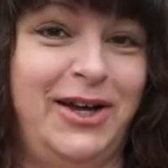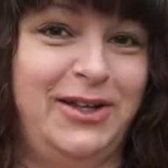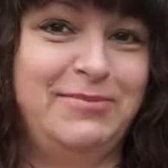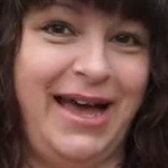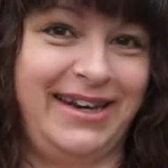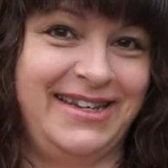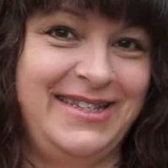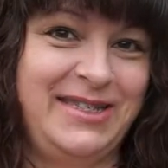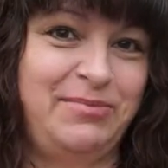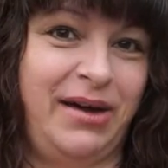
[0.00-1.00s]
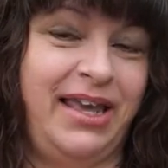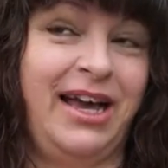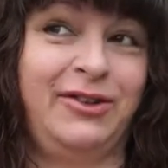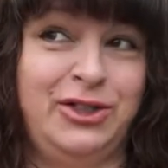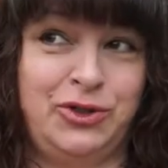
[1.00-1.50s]
Madness by
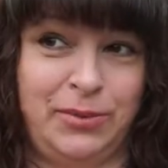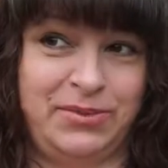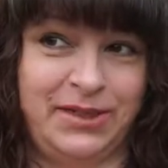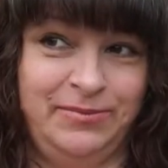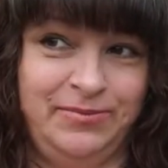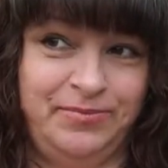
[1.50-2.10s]
Helen Shrimpton.